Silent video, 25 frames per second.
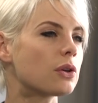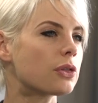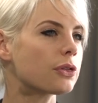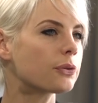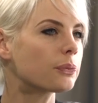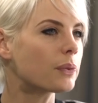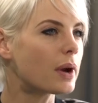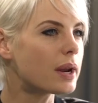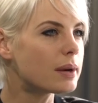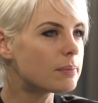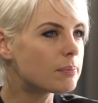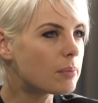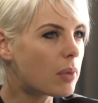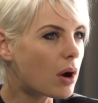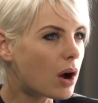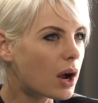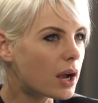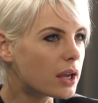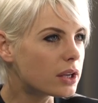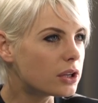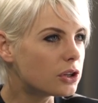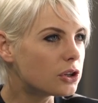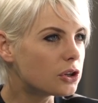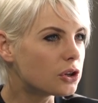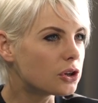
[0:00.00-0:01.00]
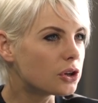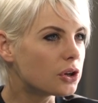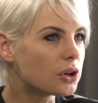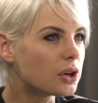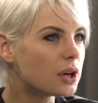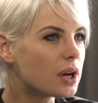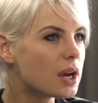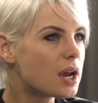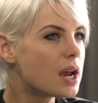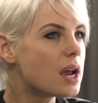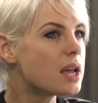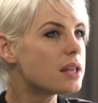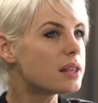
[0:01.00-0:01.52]
threatened by
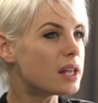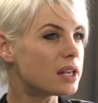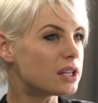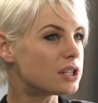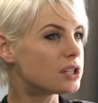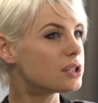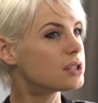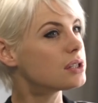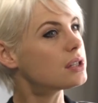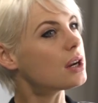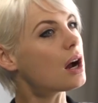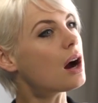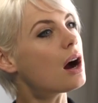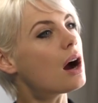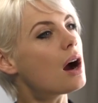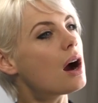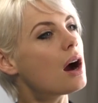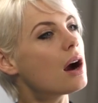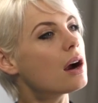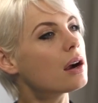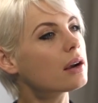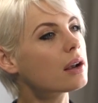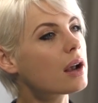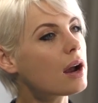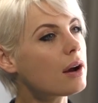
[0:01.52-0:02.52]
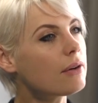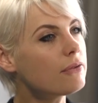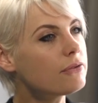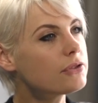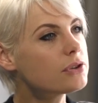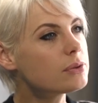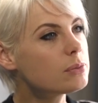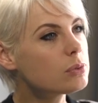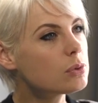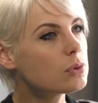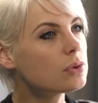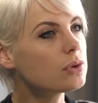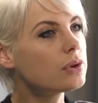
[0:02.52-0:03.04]
you, they just are
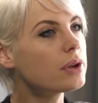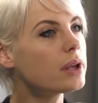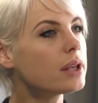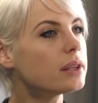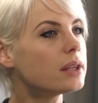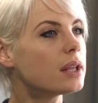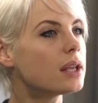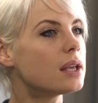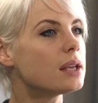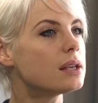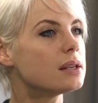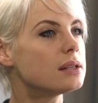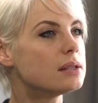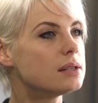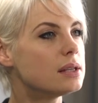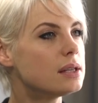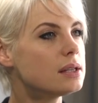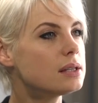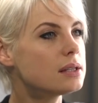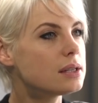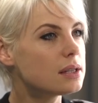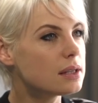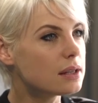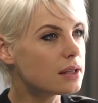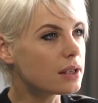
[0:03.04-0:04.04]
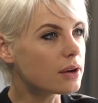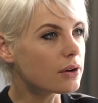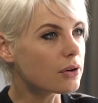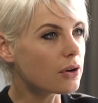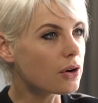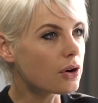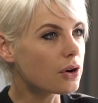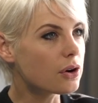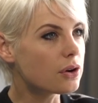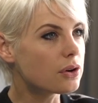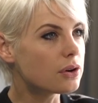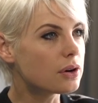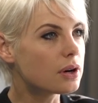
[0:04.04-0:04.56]
comfortable and they exist in their
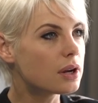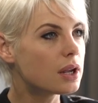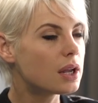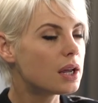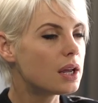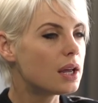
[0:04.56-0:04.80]
own,